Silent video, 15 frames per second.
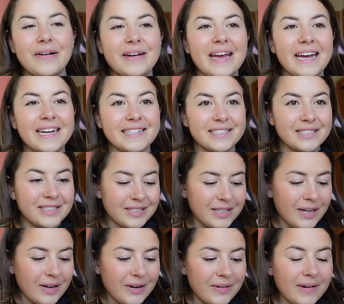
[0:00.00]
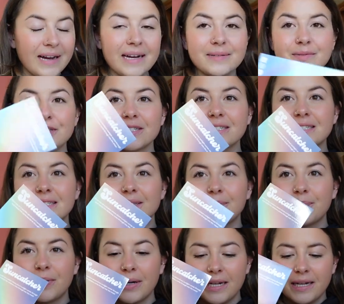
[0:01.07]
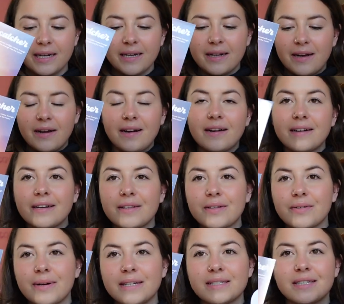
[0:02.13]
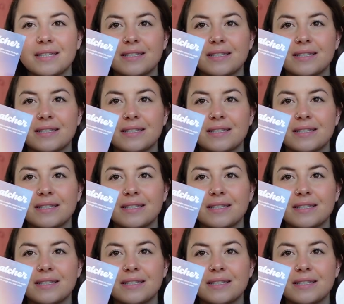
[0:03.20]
Okay, so I'm just putting on the rest of